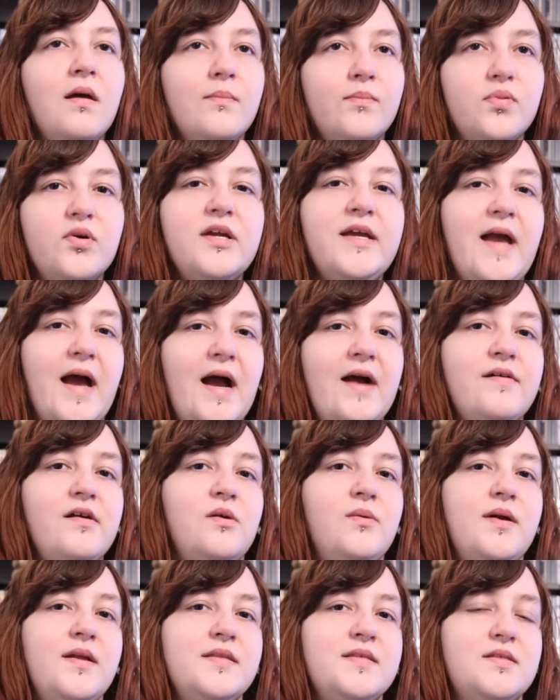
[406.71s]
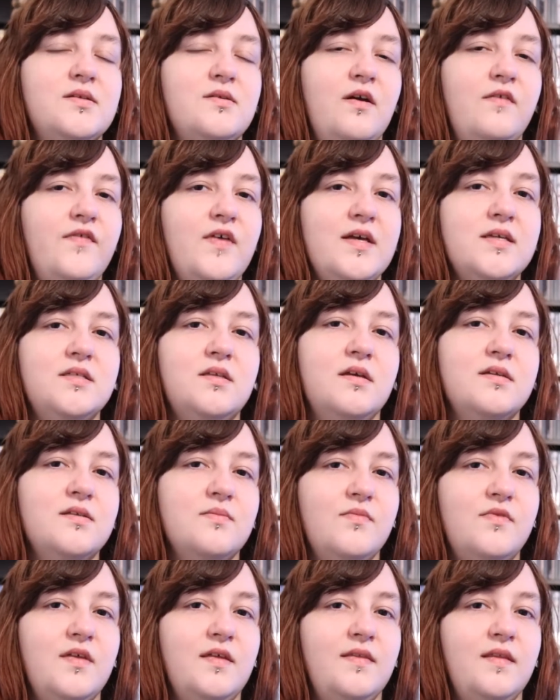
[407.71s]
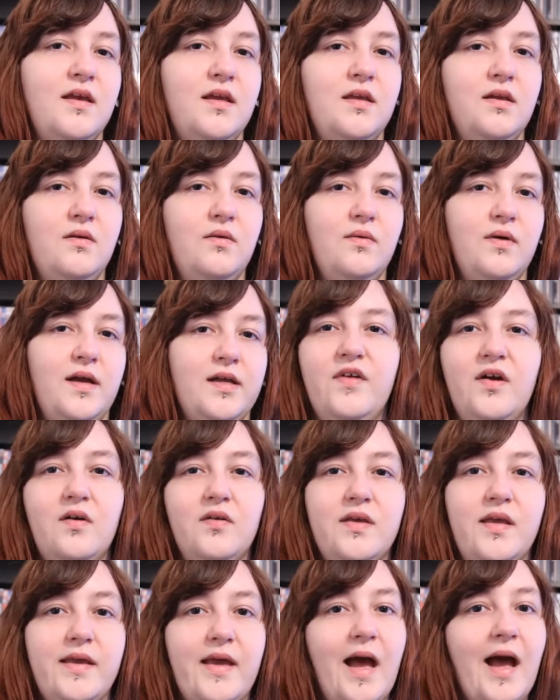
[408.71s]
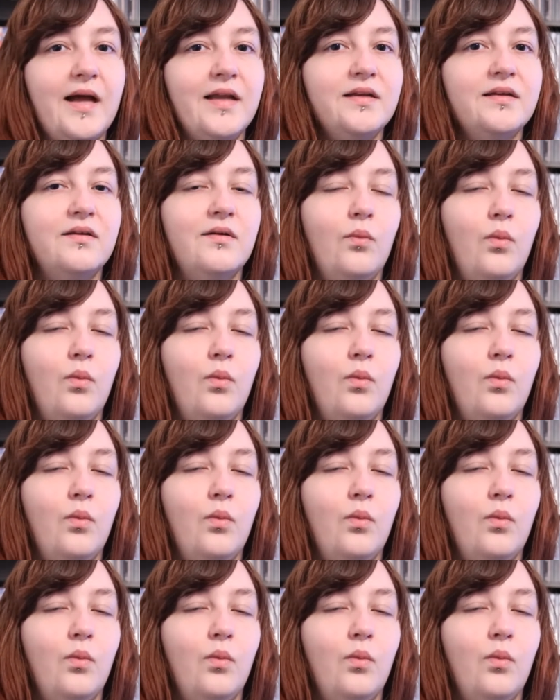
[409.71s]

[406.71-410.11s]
pretty harrowing, so if that's not something that you feel you can